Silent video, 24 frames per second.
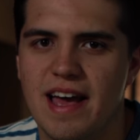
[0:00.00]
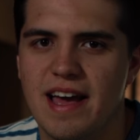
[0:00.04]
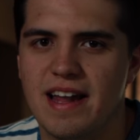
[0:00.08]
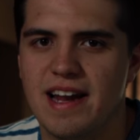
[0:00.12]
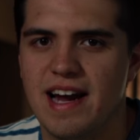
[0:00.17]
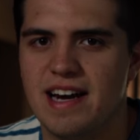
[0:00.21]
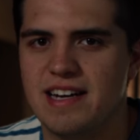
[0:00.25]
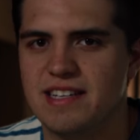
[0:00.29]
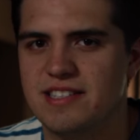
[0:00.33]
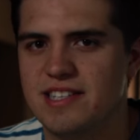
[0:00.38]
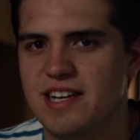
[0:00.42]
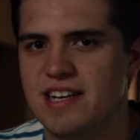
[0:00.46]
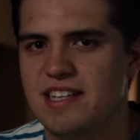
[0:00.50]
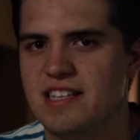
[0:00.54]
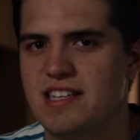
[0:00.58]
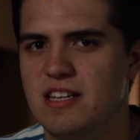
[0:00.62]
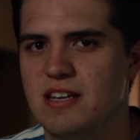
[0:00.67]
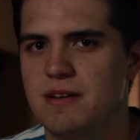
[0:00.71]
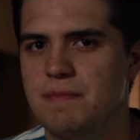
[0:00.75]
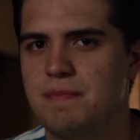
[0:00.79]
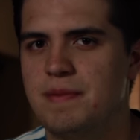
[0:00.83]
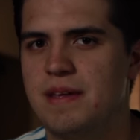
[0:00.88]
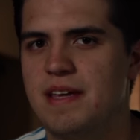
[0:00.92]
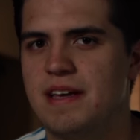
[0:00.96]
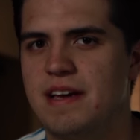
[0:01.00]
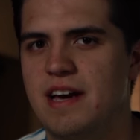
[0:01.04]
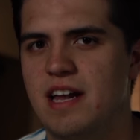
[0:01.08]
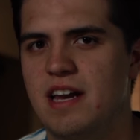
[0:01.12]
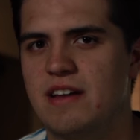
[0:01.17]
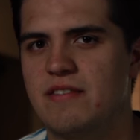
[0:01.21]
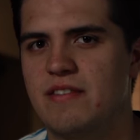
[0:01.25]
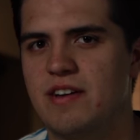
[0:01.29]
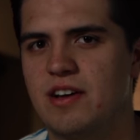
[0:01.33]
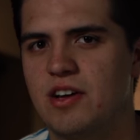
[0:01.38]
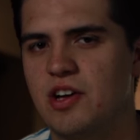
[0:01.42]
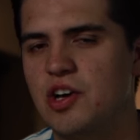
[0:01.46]
And I decided that it'd be
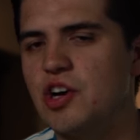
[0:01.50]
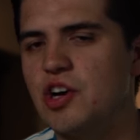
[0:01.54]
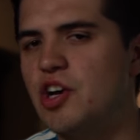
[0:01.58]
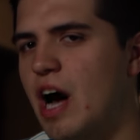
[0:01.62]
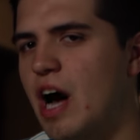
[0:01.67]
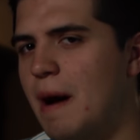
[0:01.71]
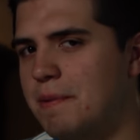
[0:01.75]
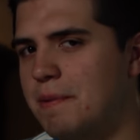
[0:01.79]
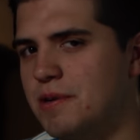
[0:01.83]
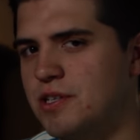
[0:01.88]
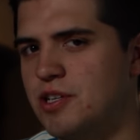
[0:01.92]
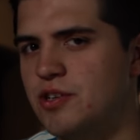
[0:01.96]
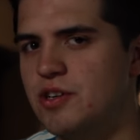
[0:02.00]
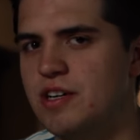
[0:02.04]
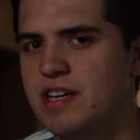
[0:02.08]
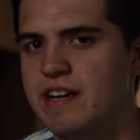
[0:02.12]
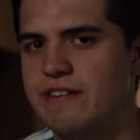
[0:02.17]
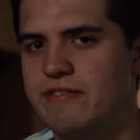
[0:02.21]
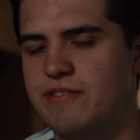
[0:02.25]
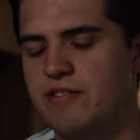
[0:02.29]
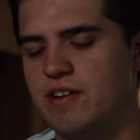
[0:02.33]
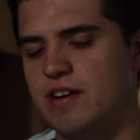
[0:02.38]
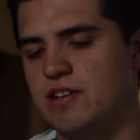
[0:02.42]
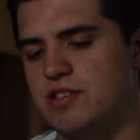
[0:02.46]
kind of a good opportunity for